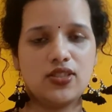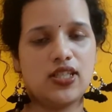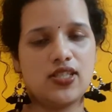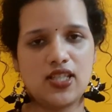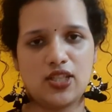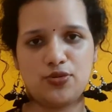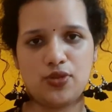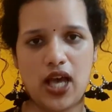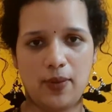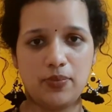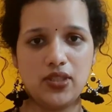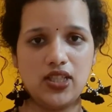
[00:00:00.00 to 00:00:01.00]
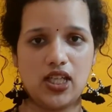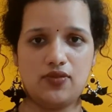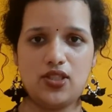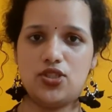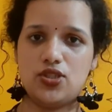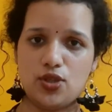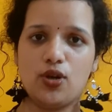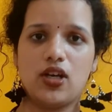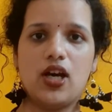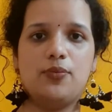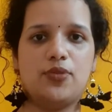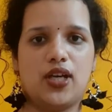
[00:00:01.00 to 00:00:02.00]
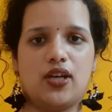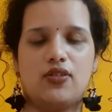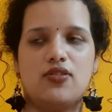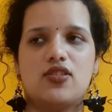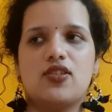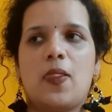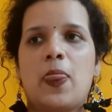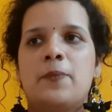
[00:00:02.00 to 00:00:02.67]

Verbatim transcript: that is yet to happen that will shock our protagonist.